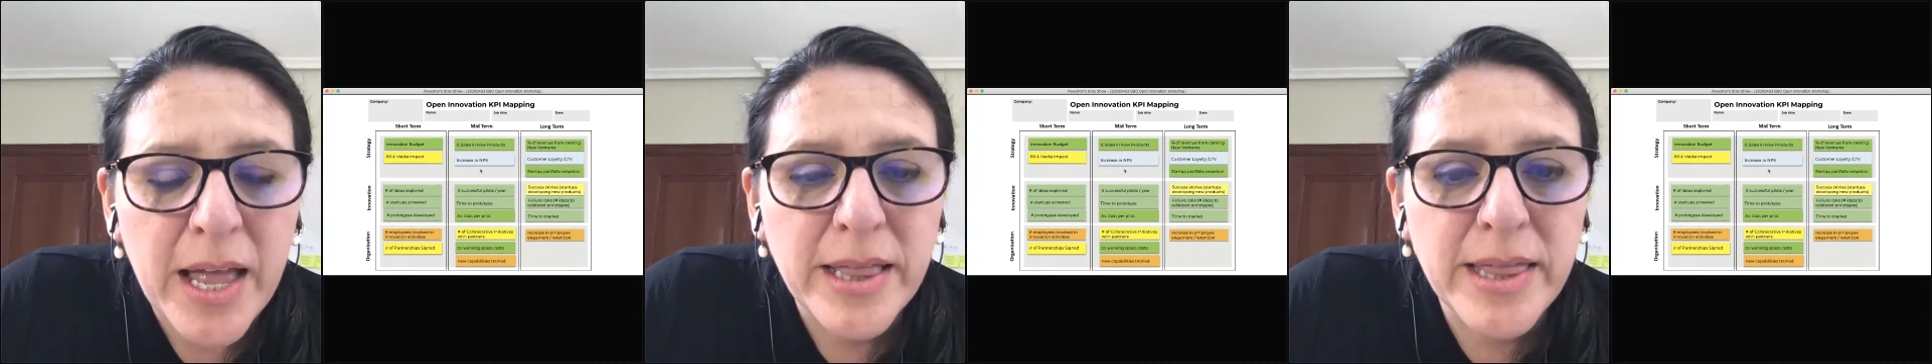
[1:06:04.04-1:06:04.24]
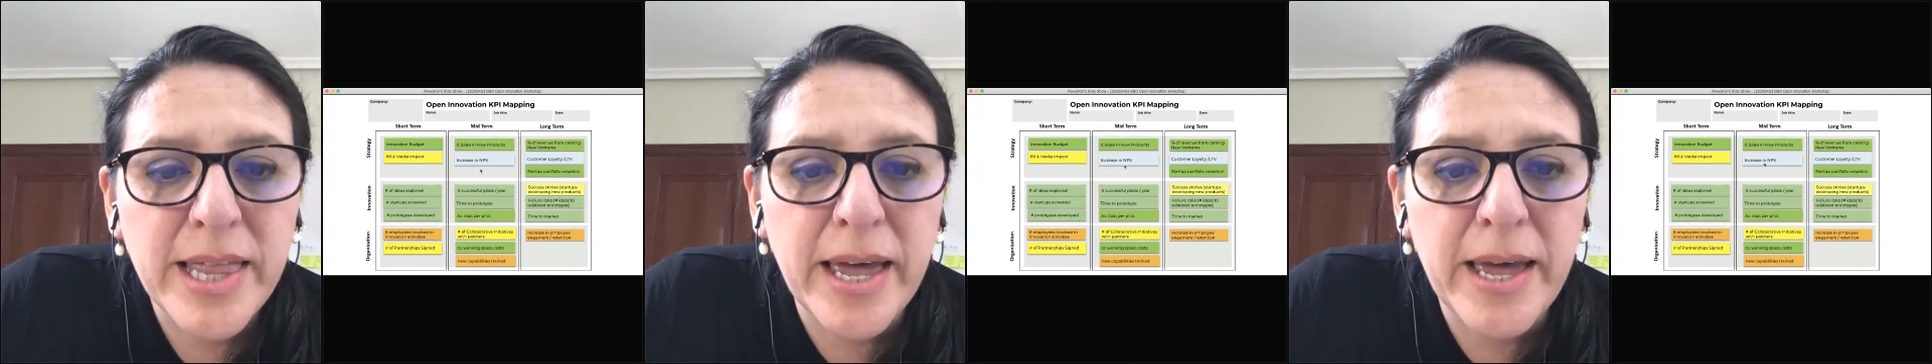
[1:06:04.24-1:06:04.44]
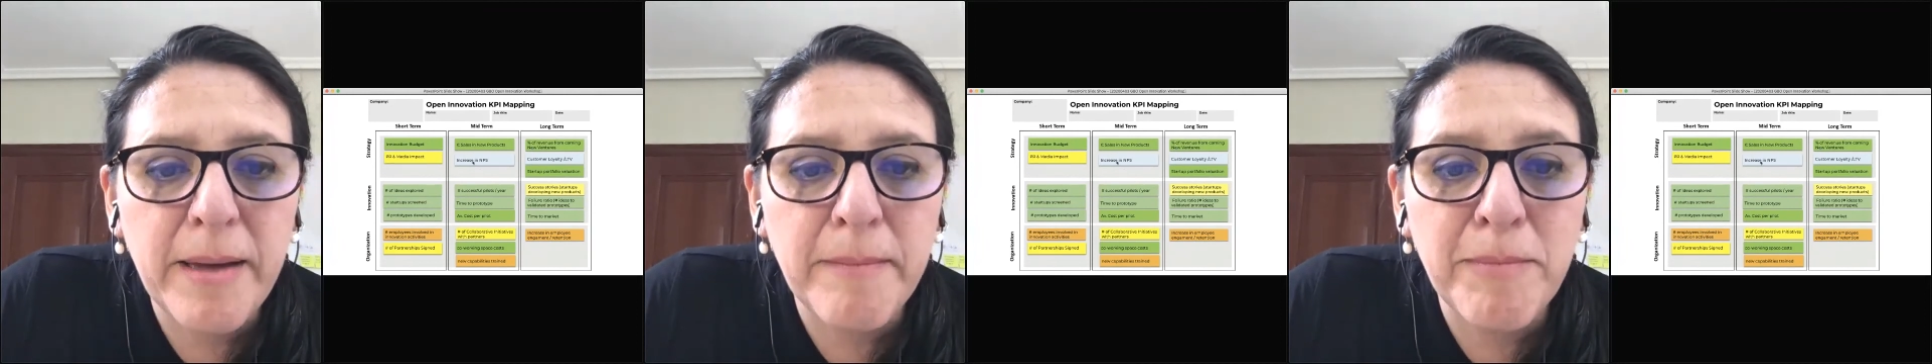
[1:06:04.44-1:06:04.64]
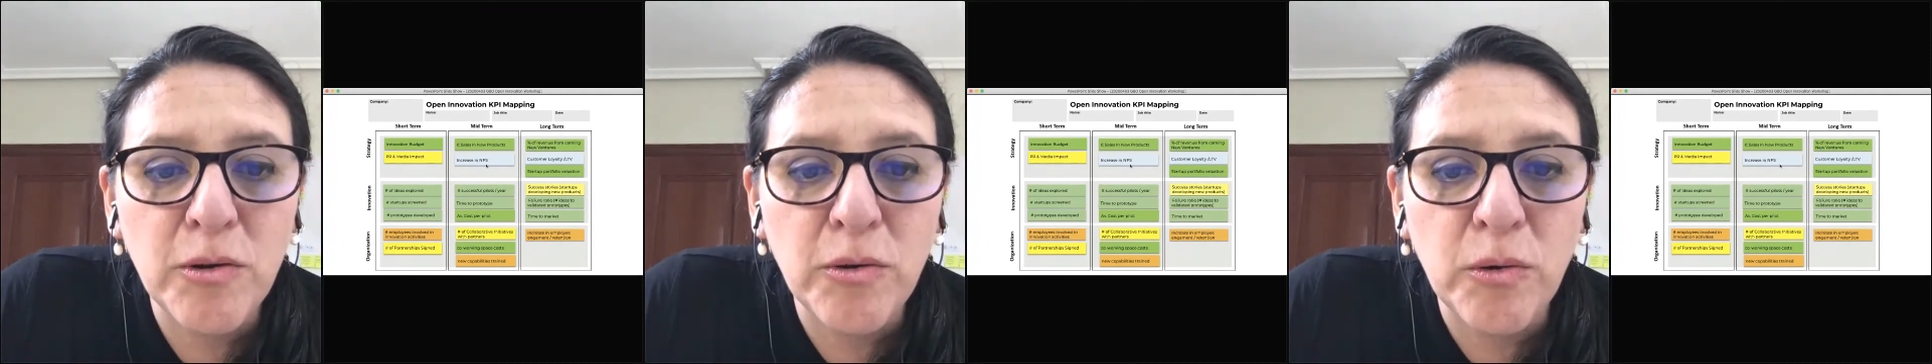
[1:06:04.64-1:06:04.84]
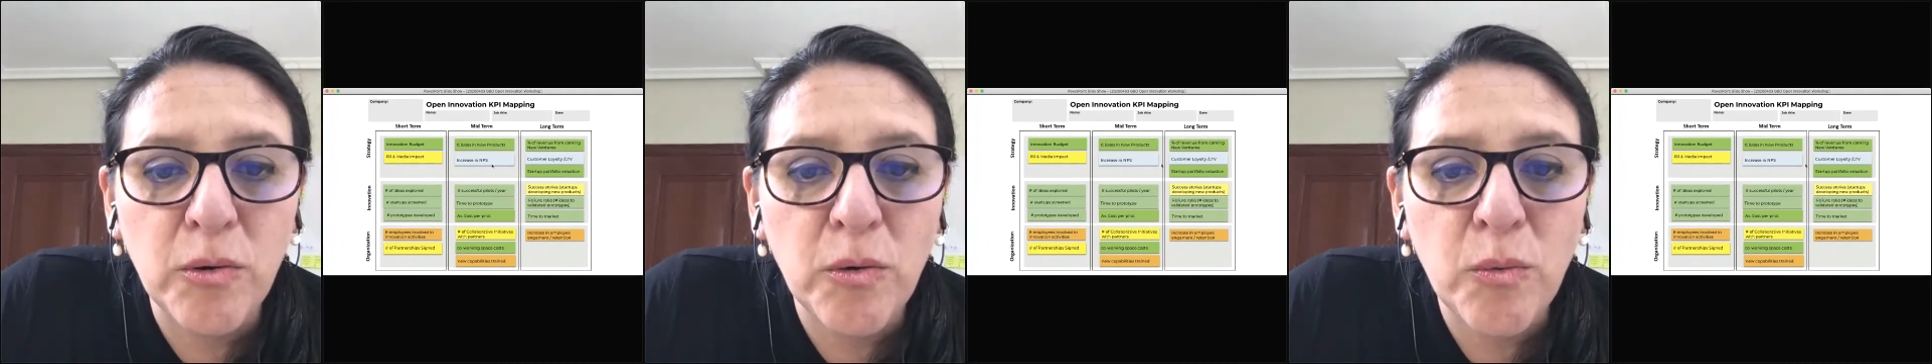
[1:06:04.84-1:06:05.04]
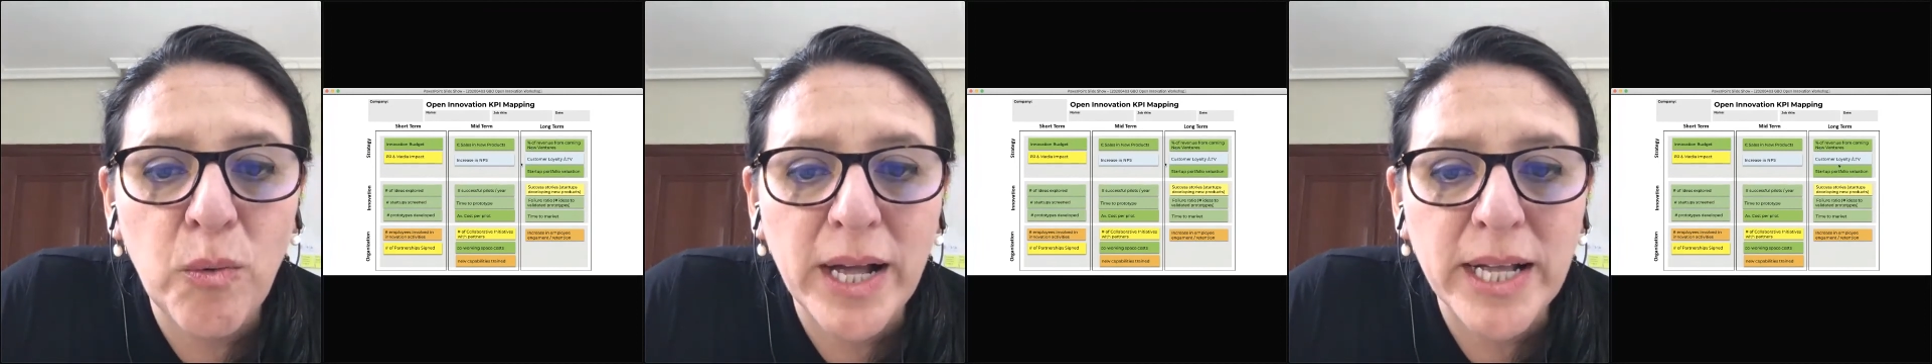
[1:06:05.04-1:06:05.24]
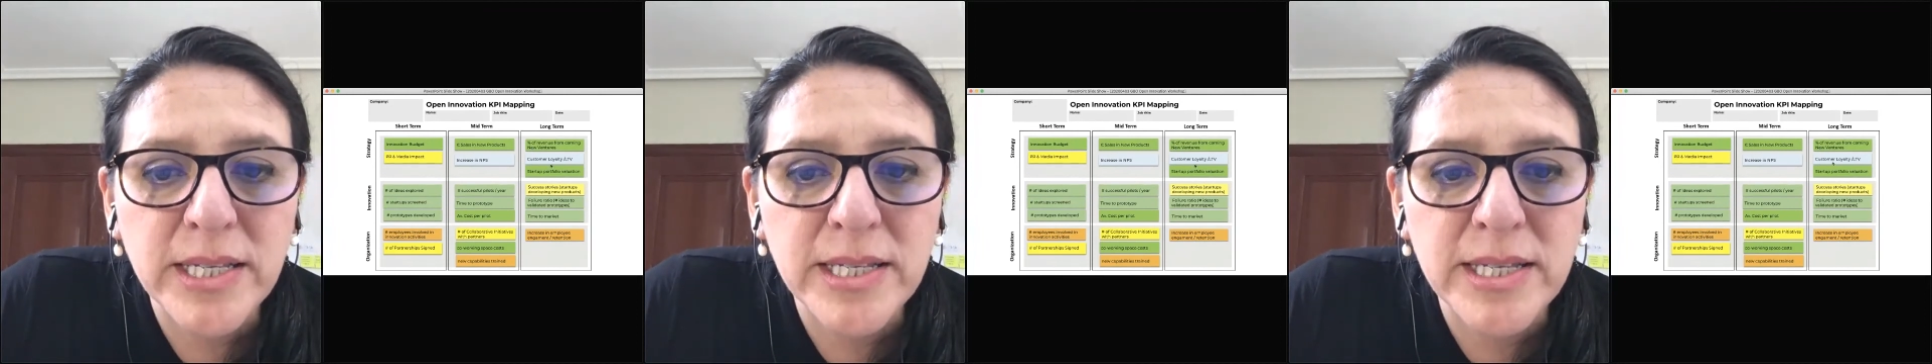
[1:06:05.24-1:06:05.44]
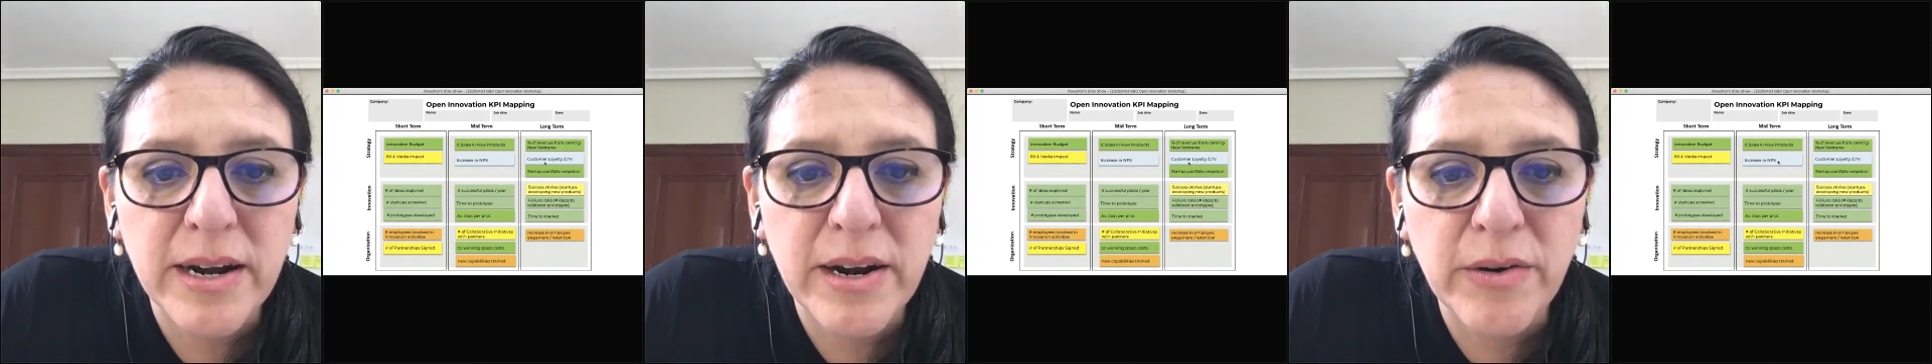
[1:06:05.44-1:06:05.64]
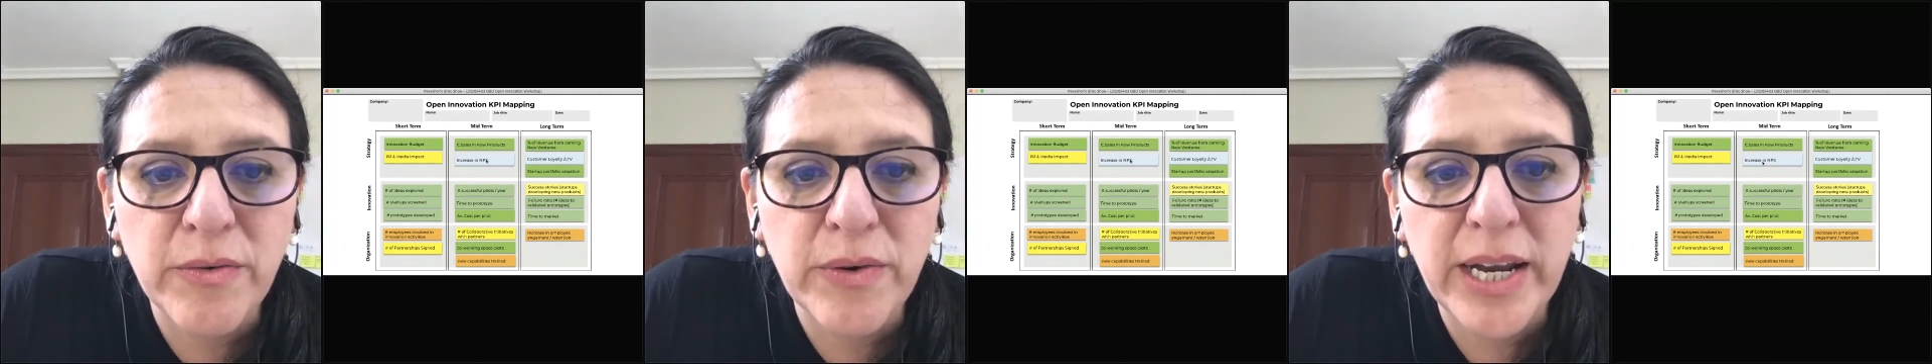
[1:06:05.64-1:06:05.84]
The blue ones are